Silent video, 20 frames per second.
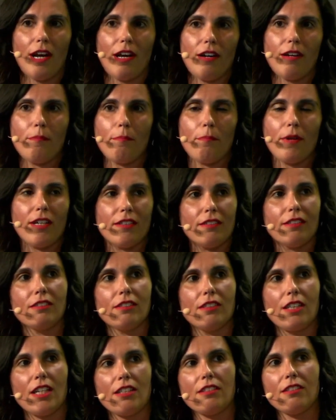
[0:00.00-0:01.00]
Well,
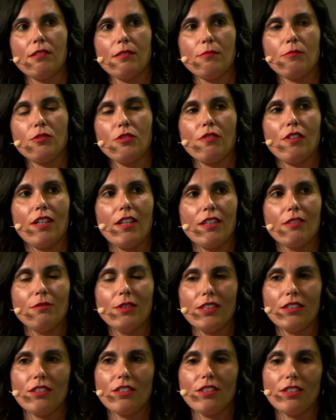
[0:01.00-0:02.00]

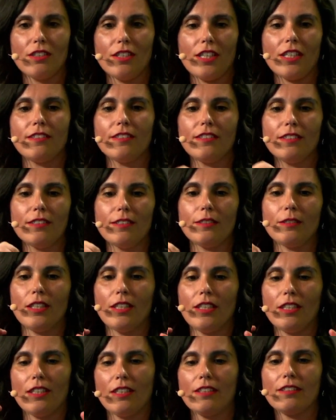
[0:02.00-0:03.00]
there's the part that
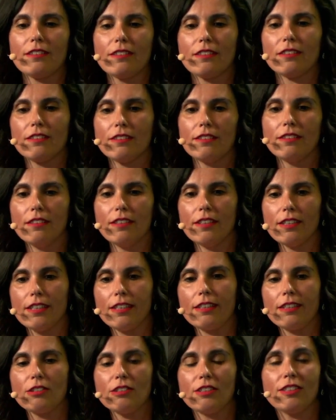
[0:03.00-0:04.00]
we've already
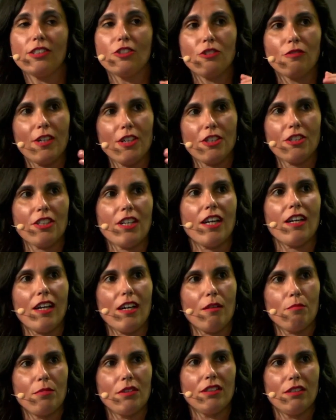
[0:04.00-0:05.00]
talked about.
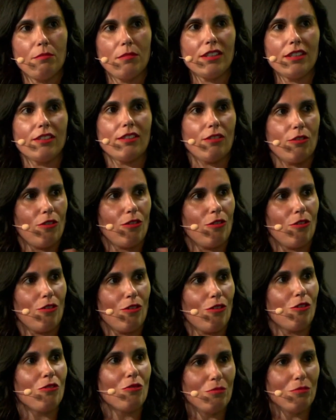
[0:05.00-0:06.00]
Will
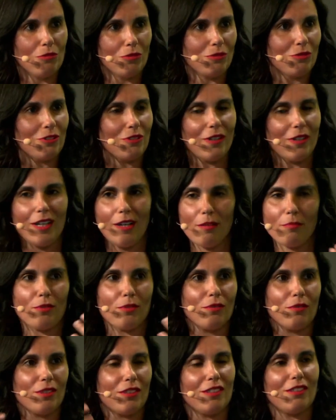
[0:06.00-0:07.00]
this
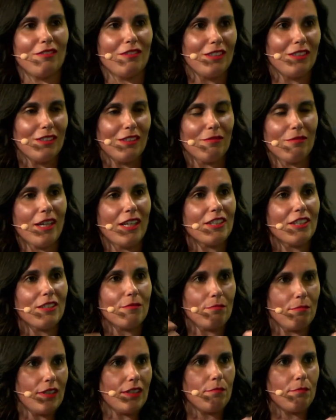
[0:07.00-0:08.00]
be
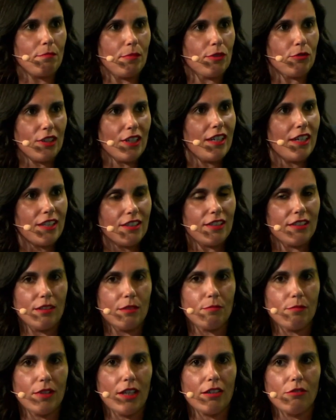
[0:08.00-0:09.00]

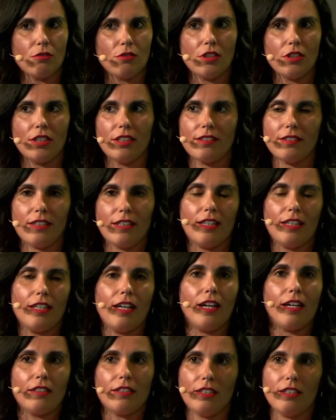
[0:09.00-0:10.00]
available,
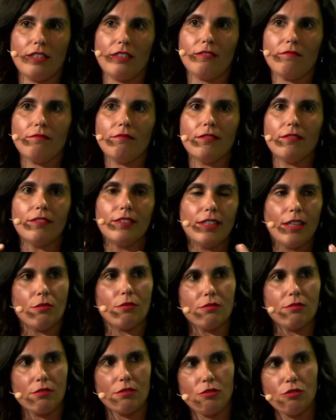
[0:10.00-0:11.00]
this technology,
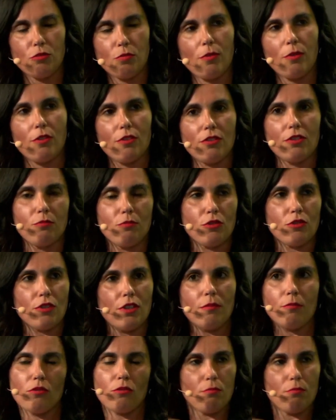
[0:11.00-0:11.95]
for common people?